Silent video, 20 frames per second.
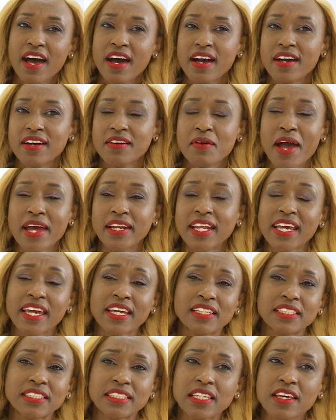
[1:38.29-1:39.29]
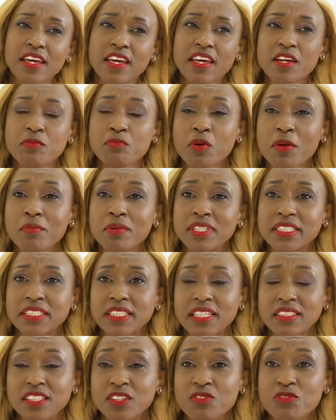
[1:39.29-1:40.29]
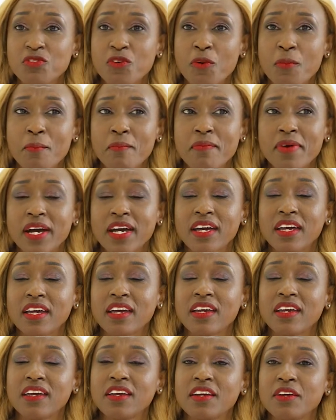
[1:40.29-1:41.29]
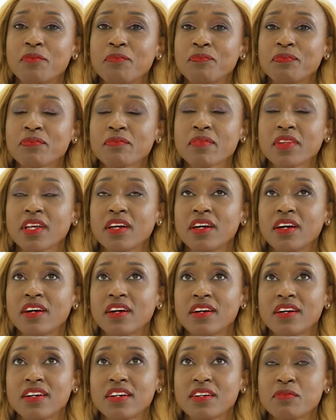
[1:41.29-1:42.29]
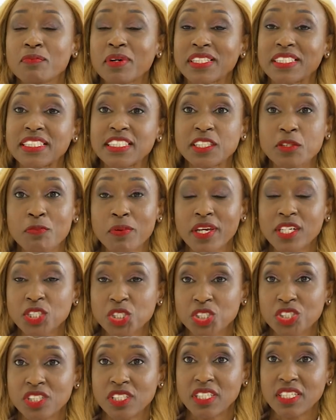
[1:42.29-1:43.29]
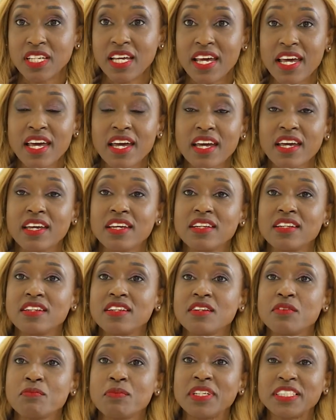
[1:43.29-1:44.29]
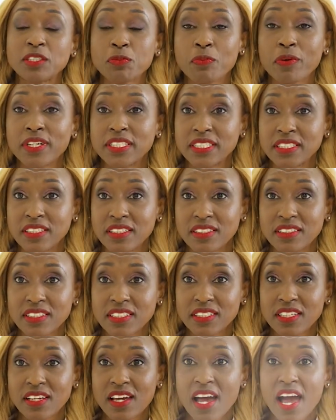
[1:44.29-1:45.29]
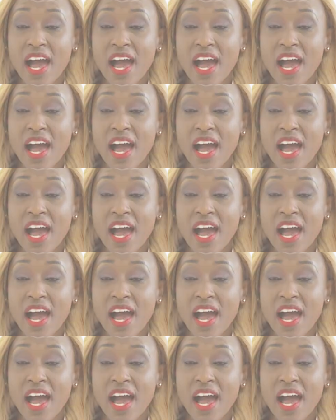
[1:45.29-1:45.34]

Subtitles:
And I can say it probably started from my participation in Miss President,